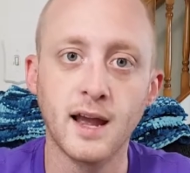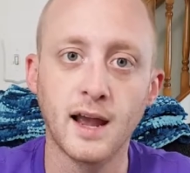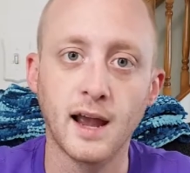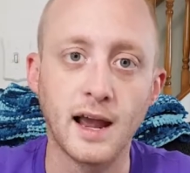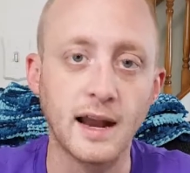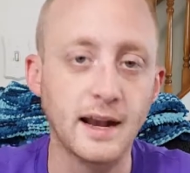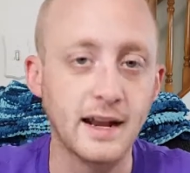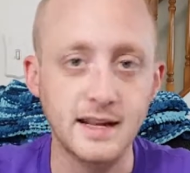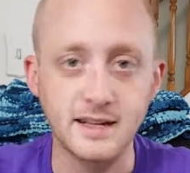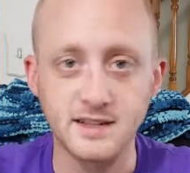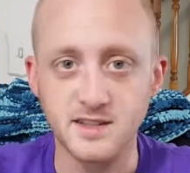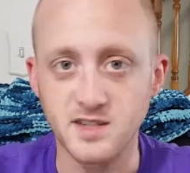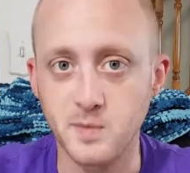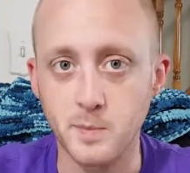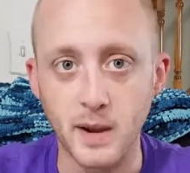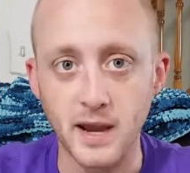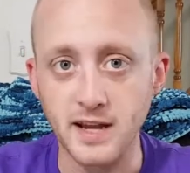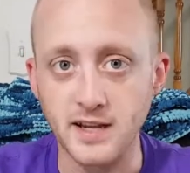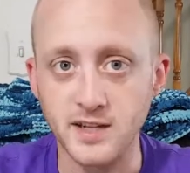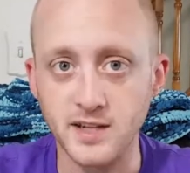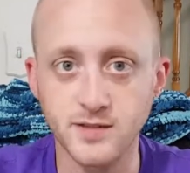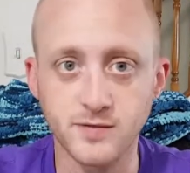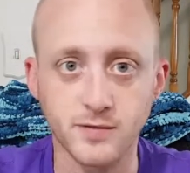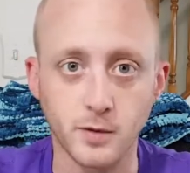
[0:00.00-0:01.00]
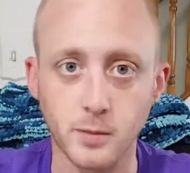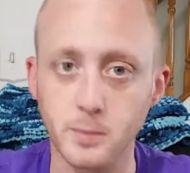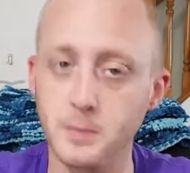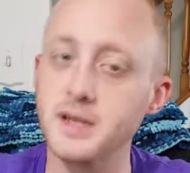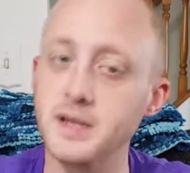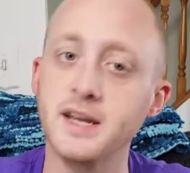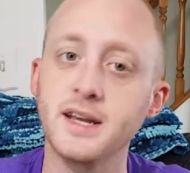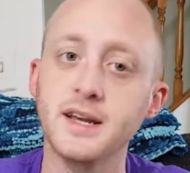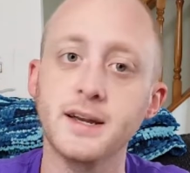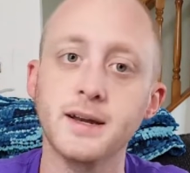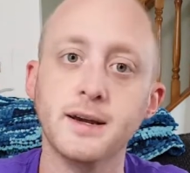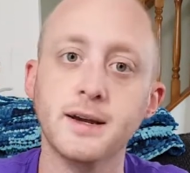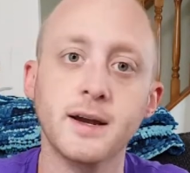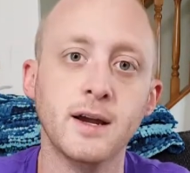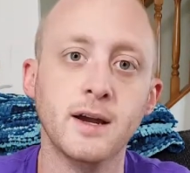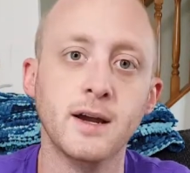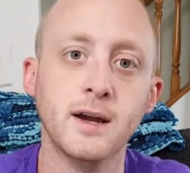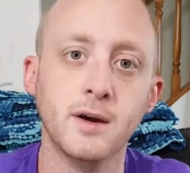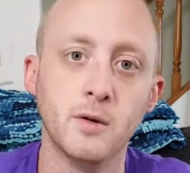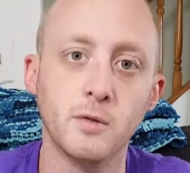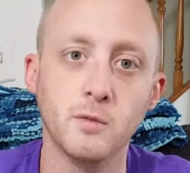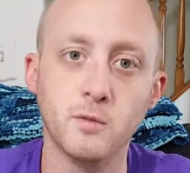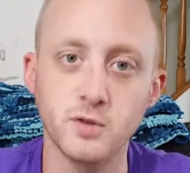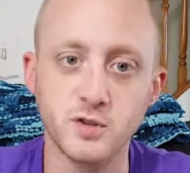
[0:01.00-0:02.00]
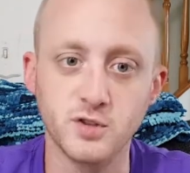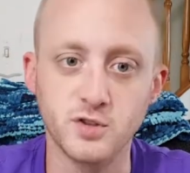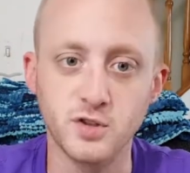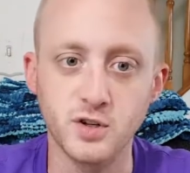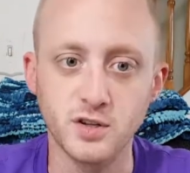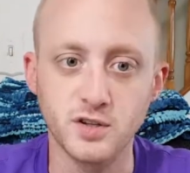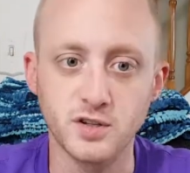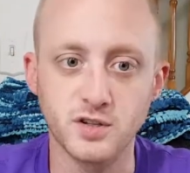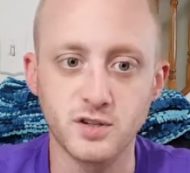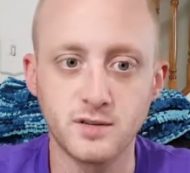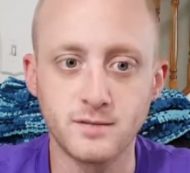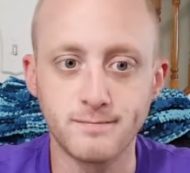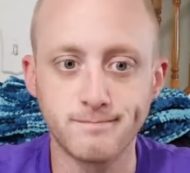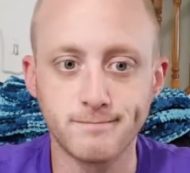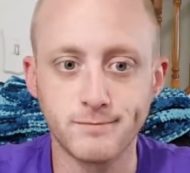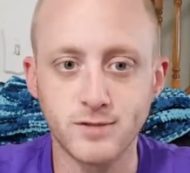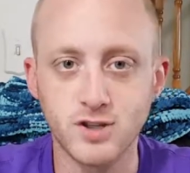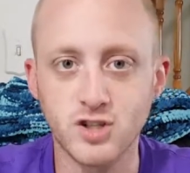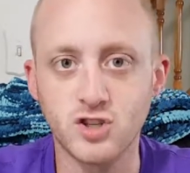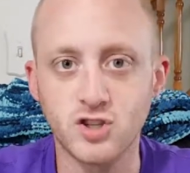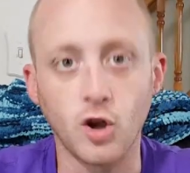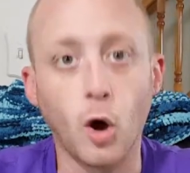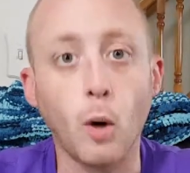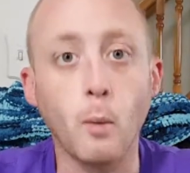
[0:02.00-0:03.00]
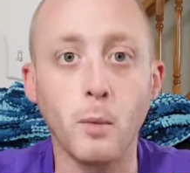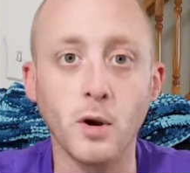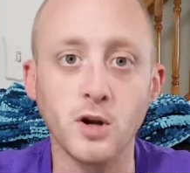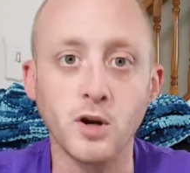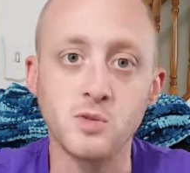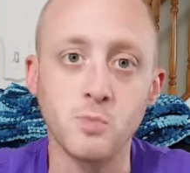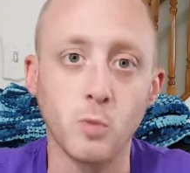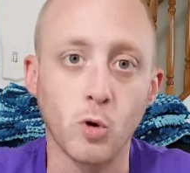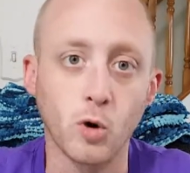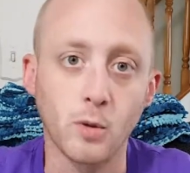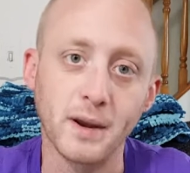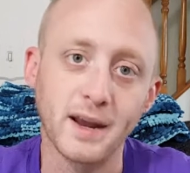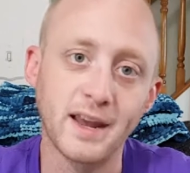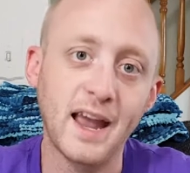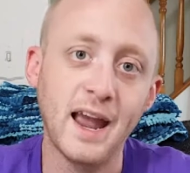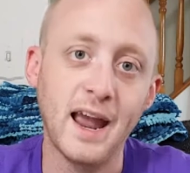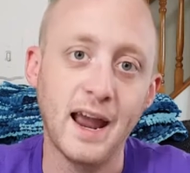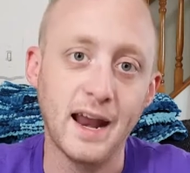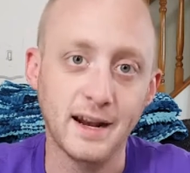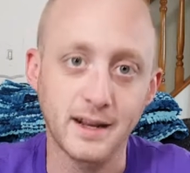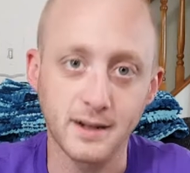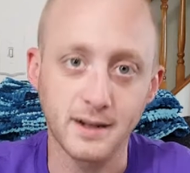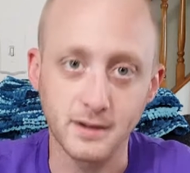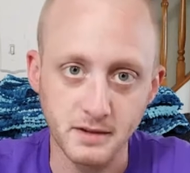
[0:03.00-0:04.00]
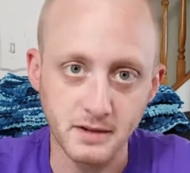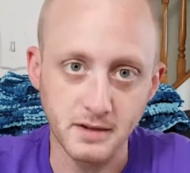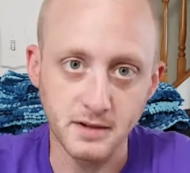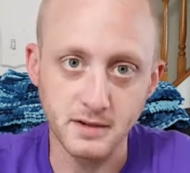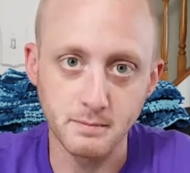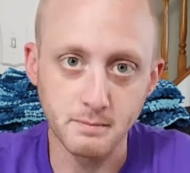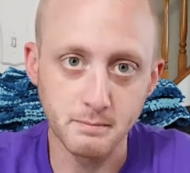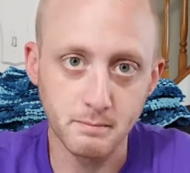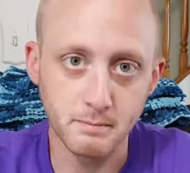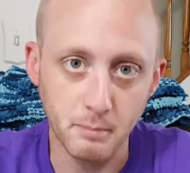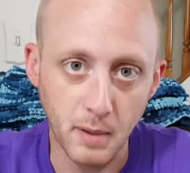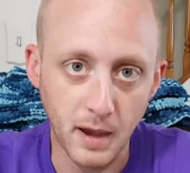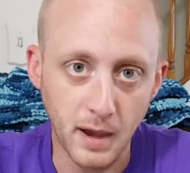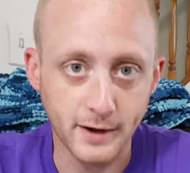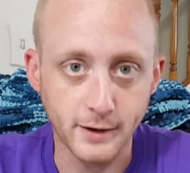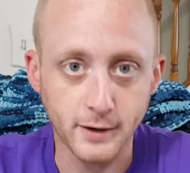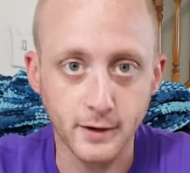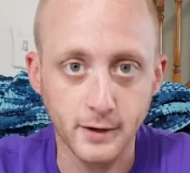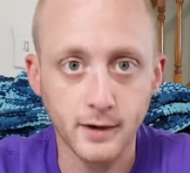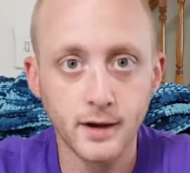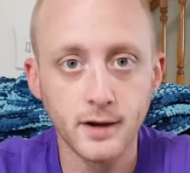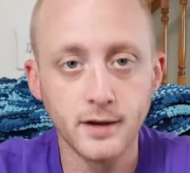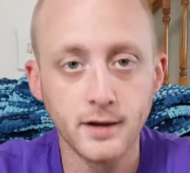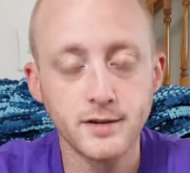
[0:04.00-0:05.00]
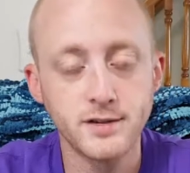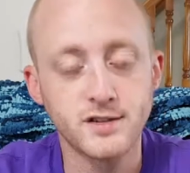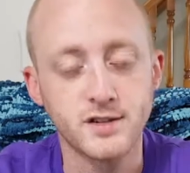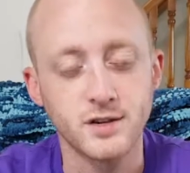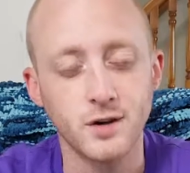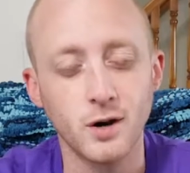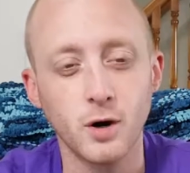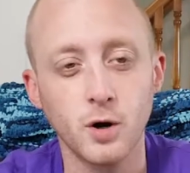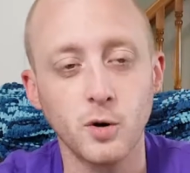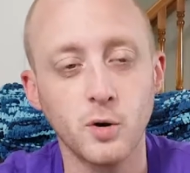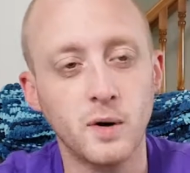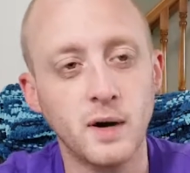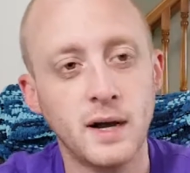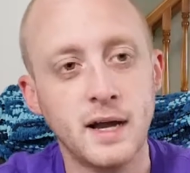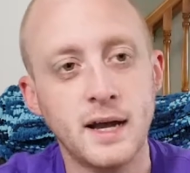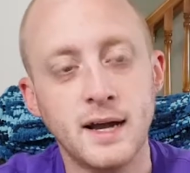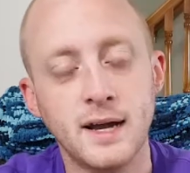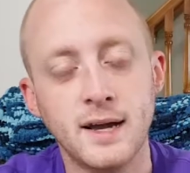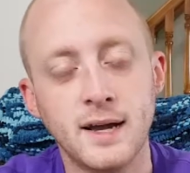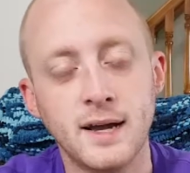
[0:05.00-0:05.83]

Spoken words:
and In Space for me was just so much more mechanically better. So